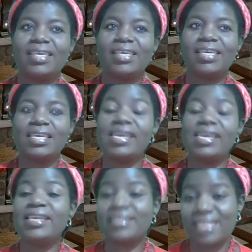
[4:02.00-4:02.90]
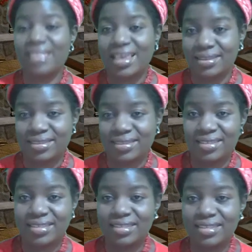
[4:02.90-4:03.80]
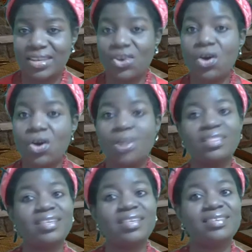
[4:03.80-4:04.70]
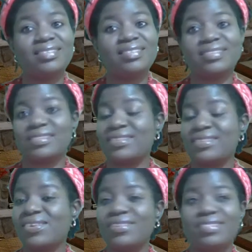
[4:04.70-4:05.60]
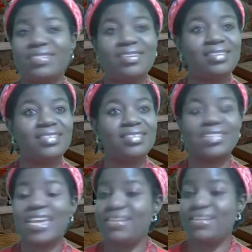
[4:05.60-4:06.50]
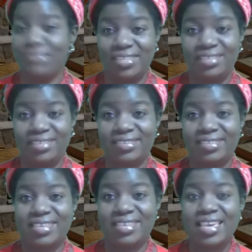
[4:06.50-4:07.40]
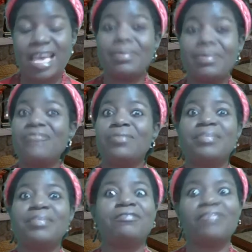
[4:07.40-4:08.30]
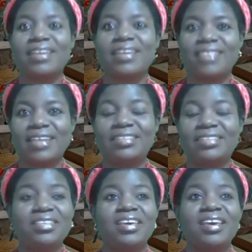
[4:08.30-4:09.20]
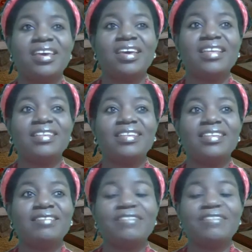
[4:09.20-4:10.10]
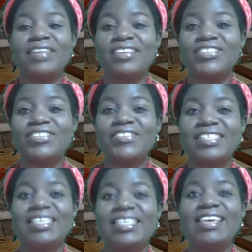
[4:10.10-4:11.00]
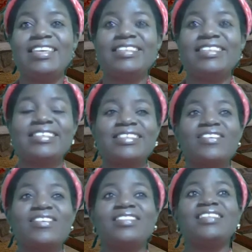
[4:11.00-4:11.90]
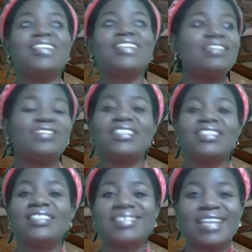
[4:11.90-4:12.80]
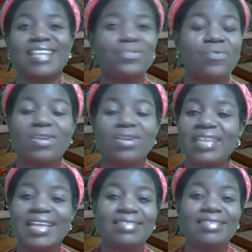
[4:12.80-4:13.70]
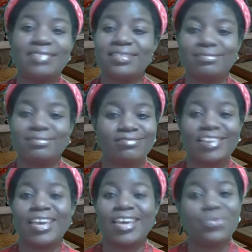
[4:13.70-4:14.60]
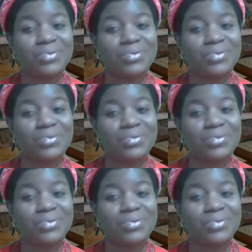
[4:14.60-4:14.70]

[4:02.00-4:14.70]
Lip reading: is that all these edifices, apart from the fact that Revelation says all these edifices is like one gathering firewood.